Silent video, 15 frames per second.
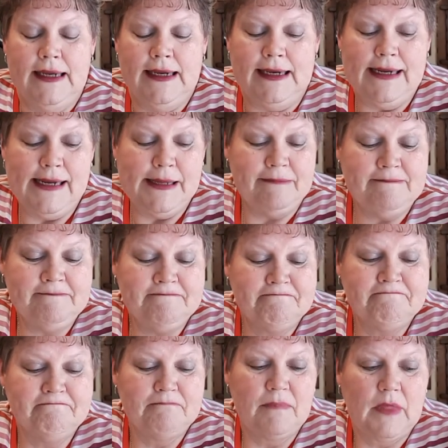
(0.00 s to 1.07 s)
Um,
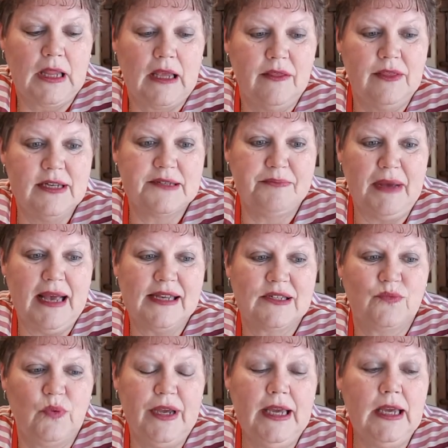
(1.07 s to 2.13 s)
this
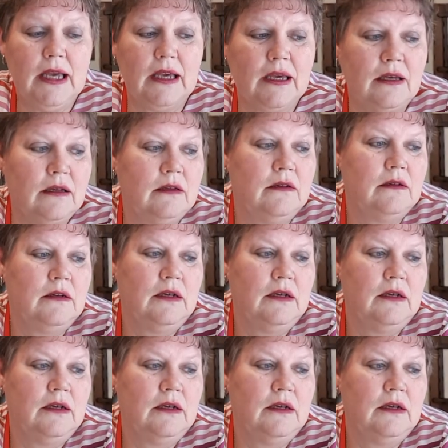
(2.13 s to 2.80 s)
past week,